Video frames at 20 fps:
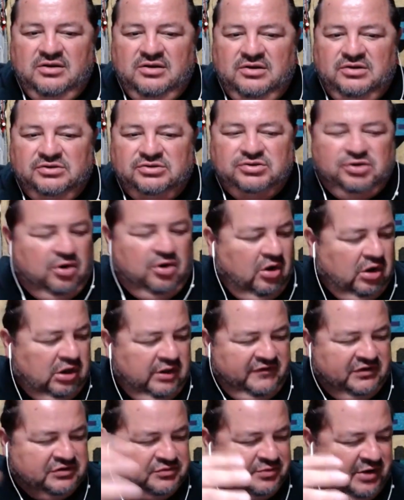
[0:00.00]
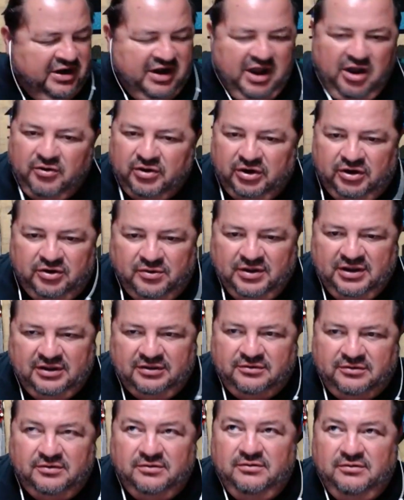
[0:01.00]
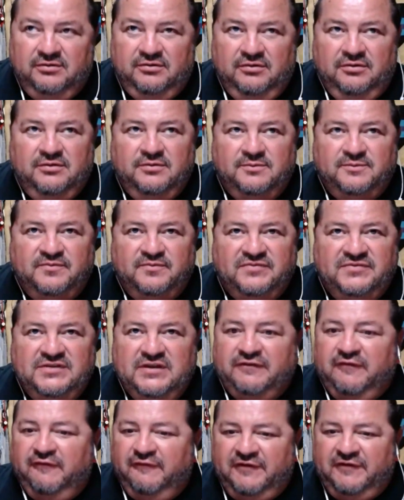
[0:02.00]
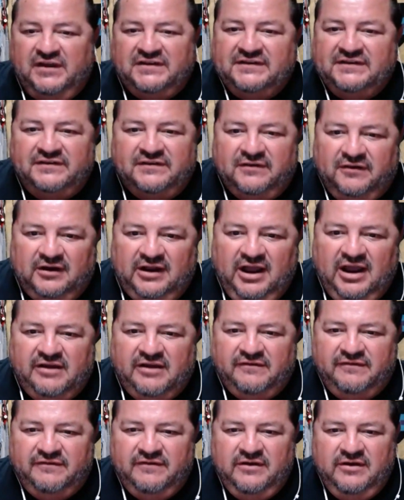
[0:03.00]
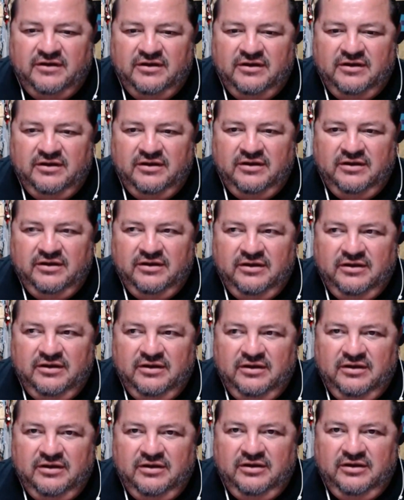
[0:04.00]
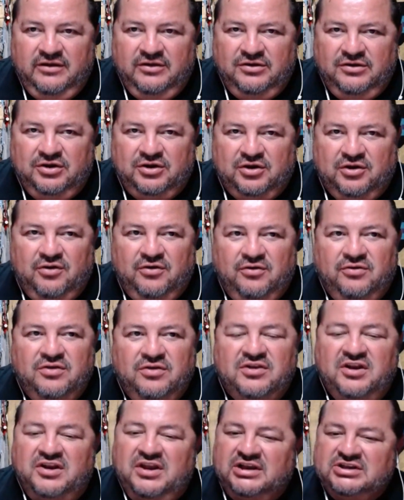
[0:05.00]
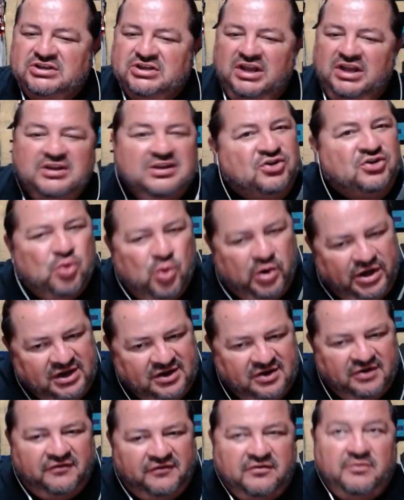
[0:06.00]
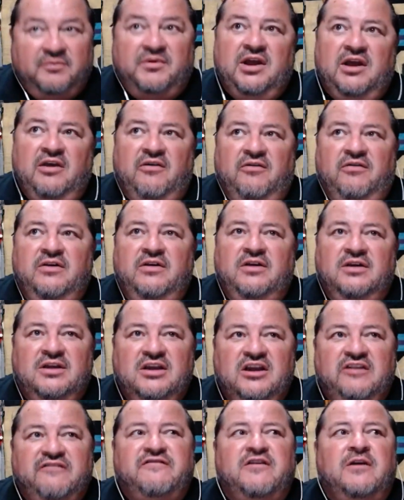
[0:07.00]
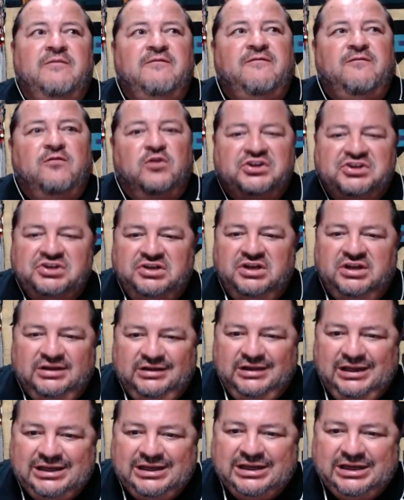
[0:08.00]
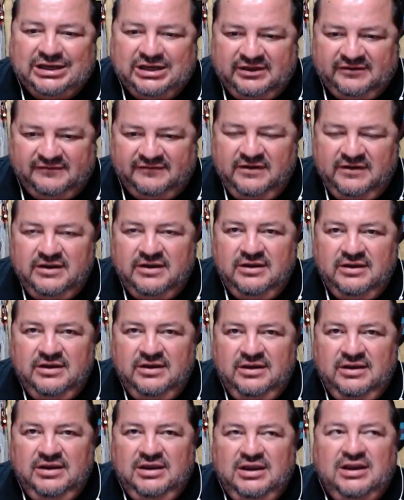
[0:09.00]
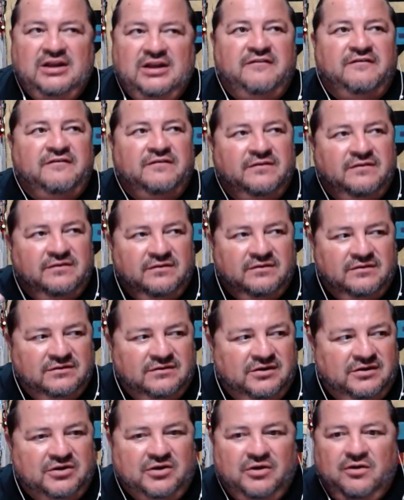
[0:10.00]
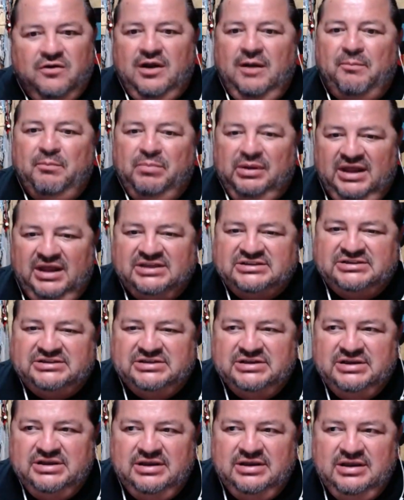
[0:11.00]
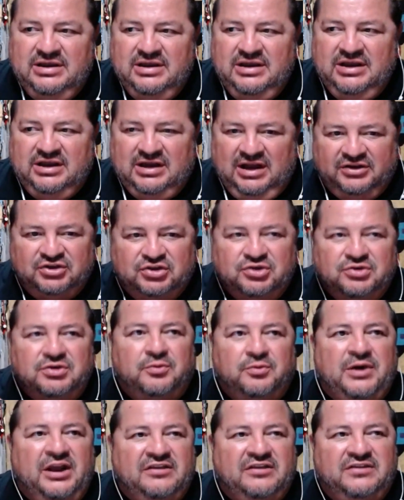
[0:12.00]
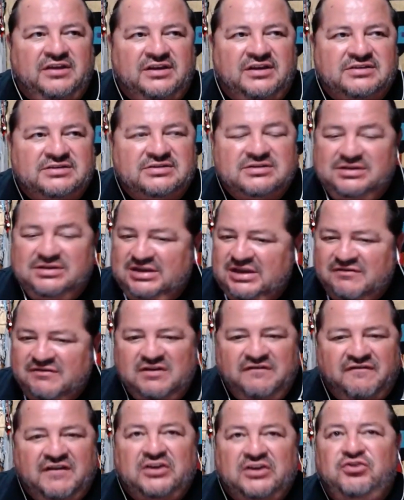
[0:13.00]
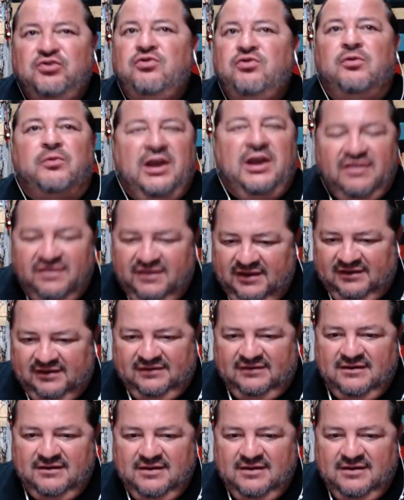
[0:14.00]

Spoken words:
So all of us right now are going through different phases in our life. You know, in 20 years from now, if I'm fortunate and lucky enough, and if, you know, I'm blessed and I do the right things, even if I do the right things,